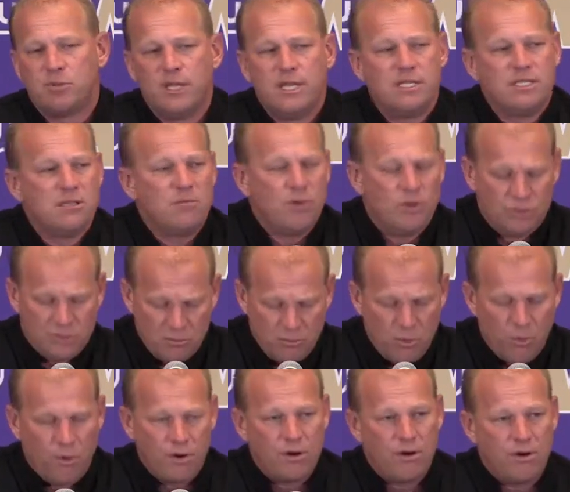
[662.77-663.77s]
play is the most
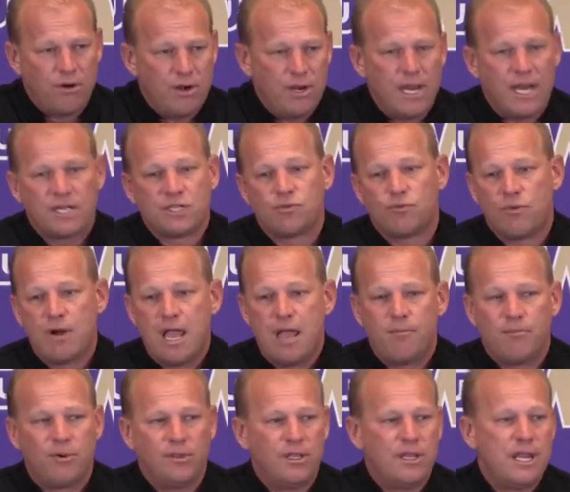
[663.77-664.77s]
important, or the next
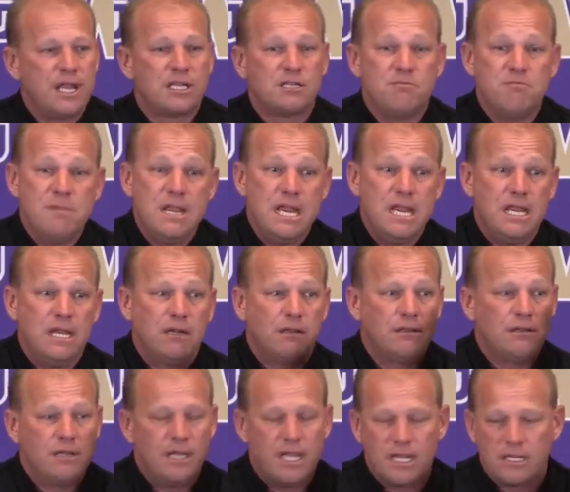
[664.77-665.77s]
rep, or the next meeting,
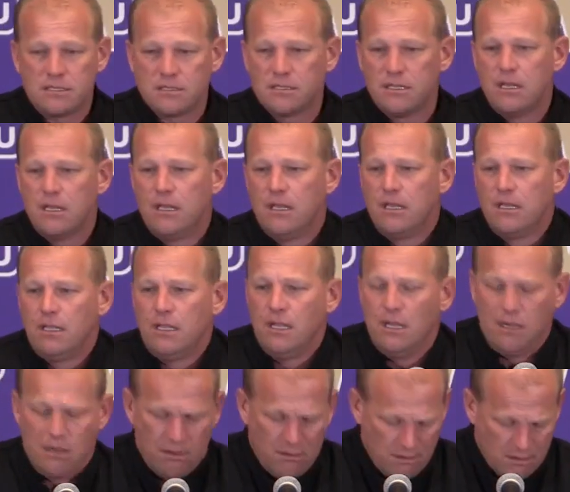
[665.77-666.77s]
or the next,
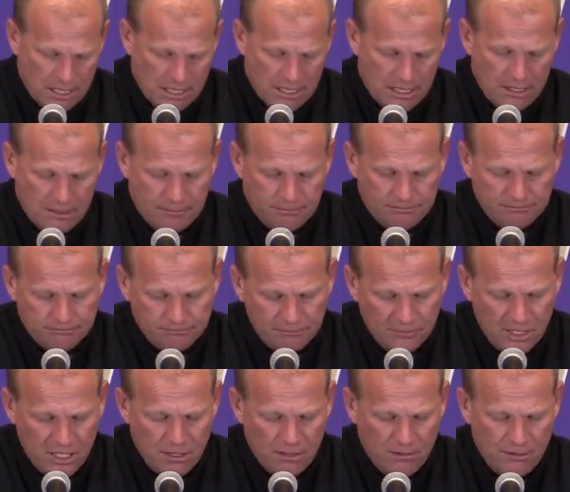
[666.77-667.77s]
you know,
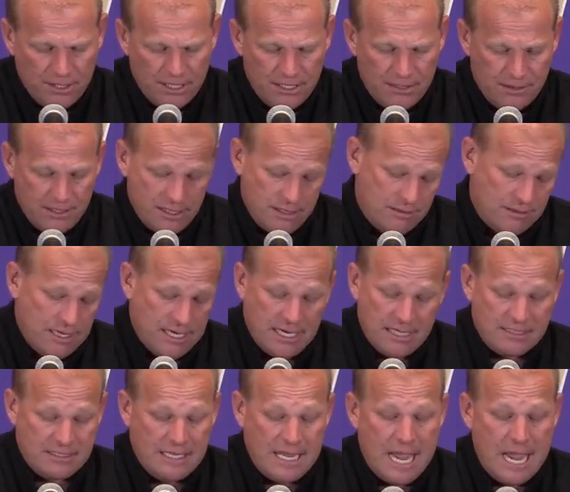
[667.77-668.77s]
the
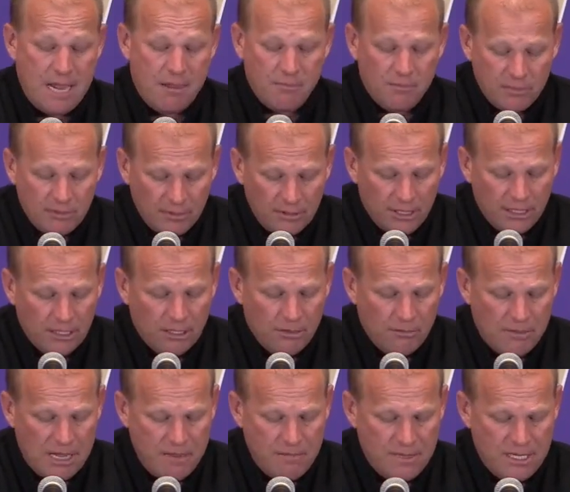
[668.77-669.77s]
next game, you
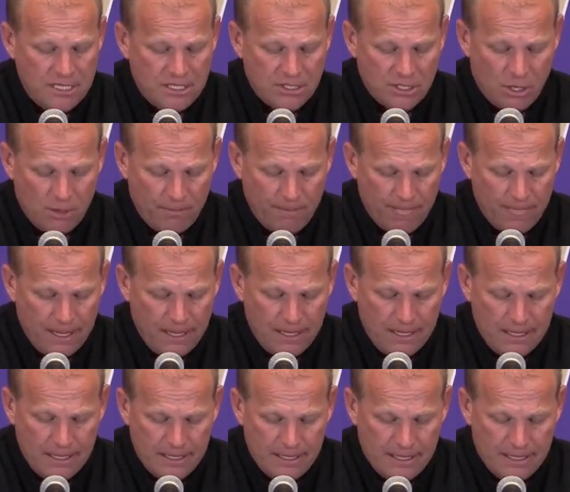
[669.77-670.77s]
know, might be. So,
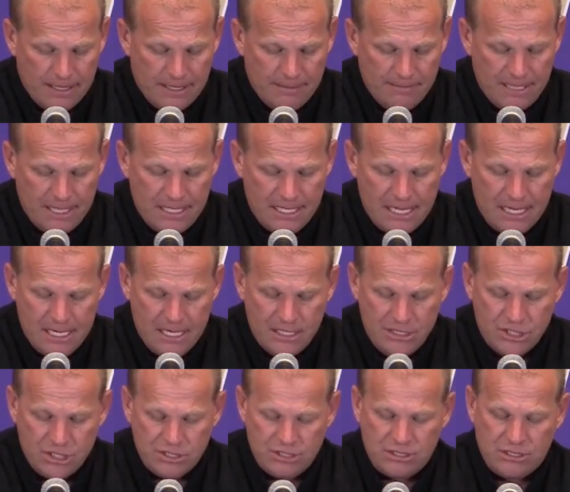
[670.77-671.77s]
and
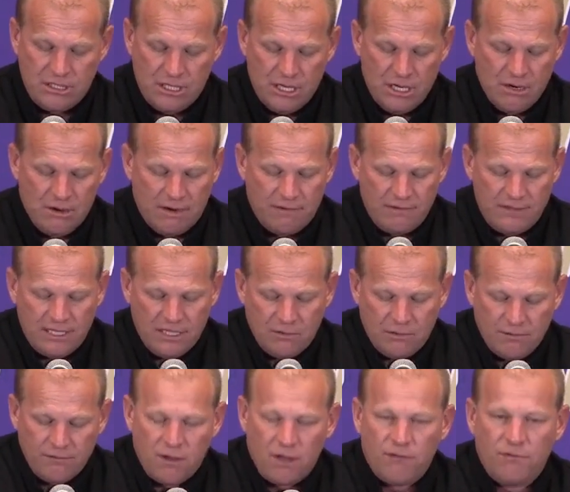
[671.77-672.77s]
then just, you know,
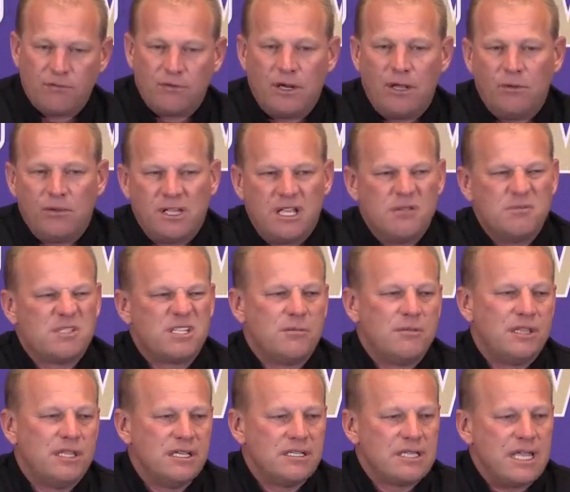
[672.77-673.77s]
everything revolving around comes
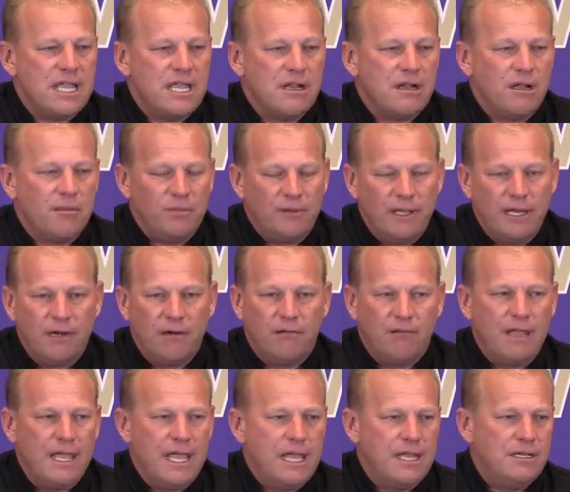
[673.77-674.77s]
some of the things I hit on,
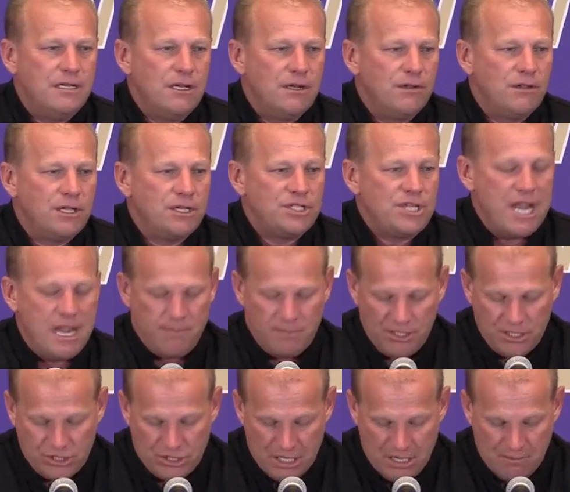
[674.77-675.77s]
player led, you know, the
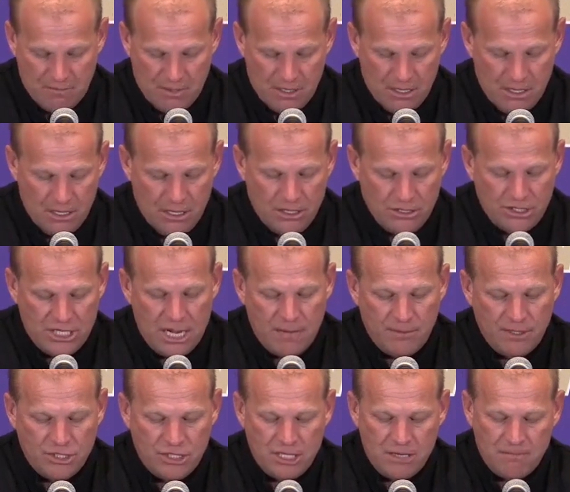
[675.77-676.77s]
championship
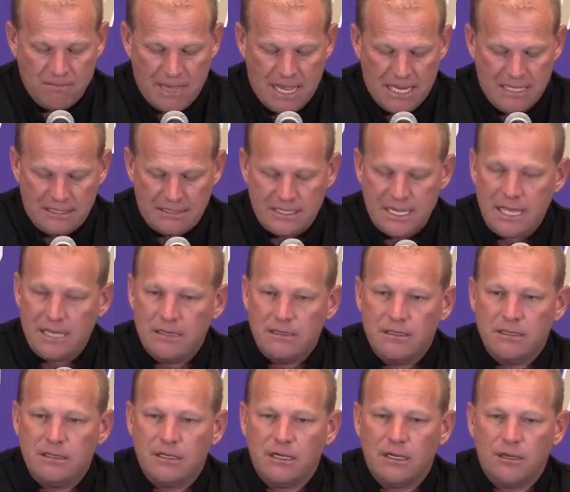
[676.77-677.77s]
mindset,
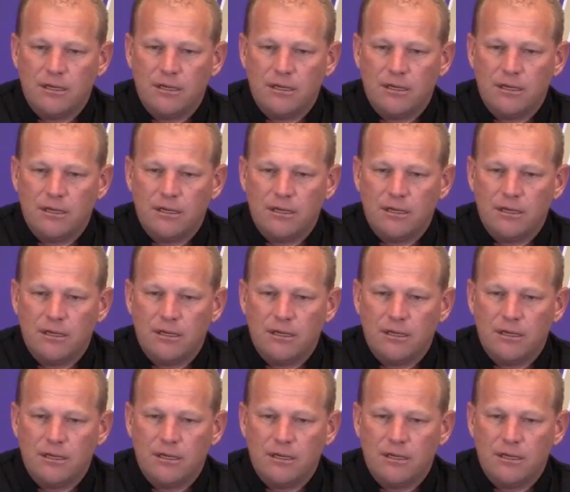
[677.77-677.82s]
and